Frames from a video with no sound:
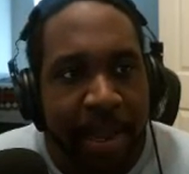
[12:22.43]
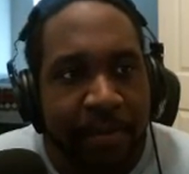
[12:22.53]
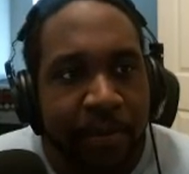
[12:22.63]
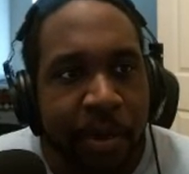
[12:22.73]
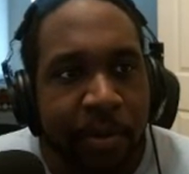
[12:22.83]

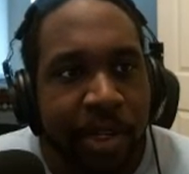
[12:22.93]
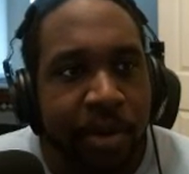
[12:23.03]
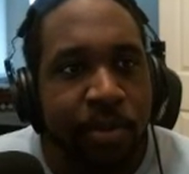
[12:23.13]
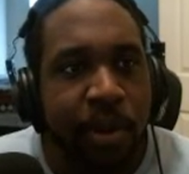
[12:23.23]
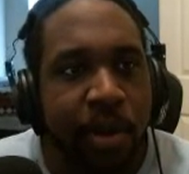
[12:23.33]
for when
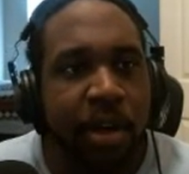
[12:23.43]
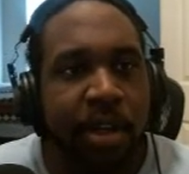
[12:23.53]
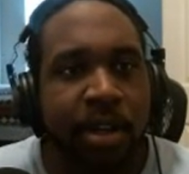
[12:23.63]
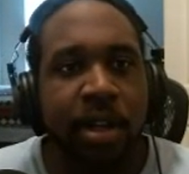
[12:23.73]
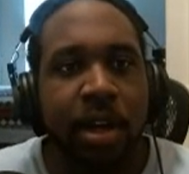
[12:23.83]
you work
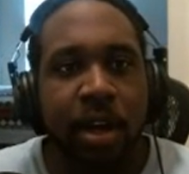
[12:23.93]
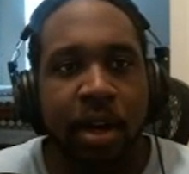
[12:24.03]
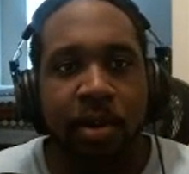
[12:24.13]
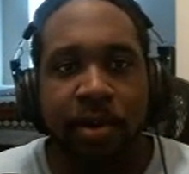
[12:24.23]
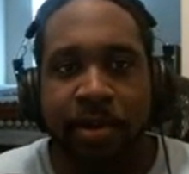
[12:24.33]
on
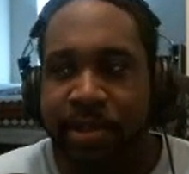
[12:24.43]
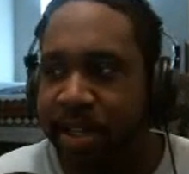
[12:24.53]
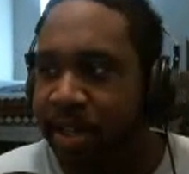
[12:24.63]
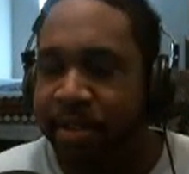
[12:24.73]
a website,